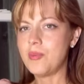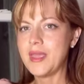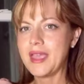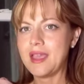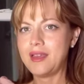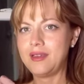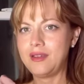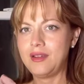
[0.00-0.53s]

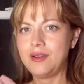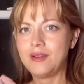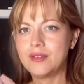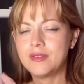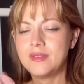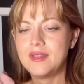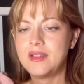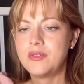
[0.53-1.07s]
band here.
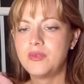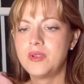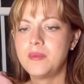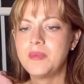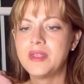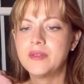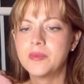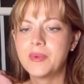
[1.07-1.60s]
So that's what he
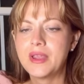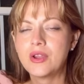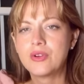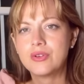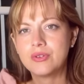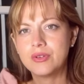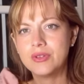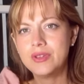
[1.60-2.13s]
means by
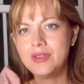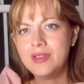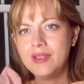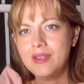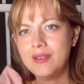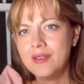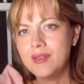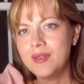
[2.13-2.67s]
curl
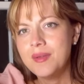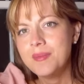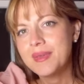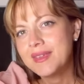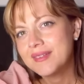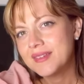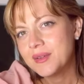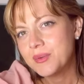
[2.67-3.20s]

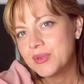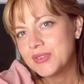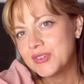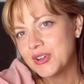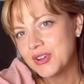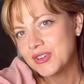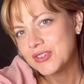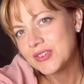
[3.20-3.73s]
because it will
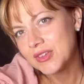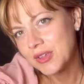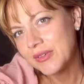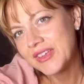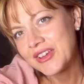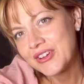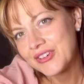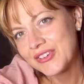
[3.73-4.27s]
start
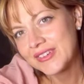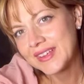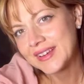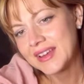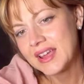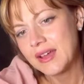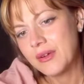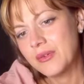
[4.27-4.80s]
slowly curling
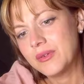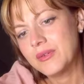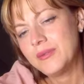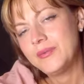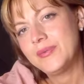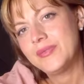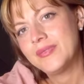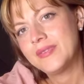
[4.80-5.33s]
down.
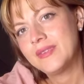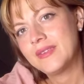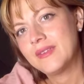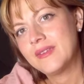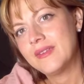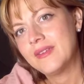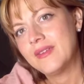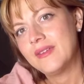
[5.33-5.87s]

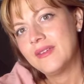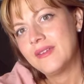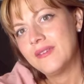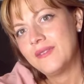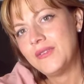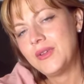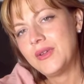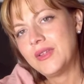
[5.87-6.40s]

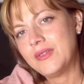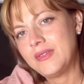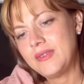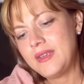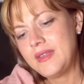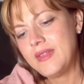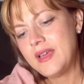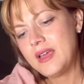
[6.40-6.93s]
You can
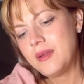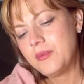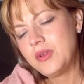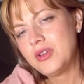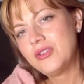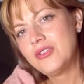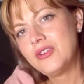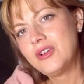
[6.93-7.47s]
see that, I'm
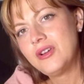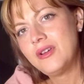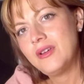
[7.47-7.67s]
not sure.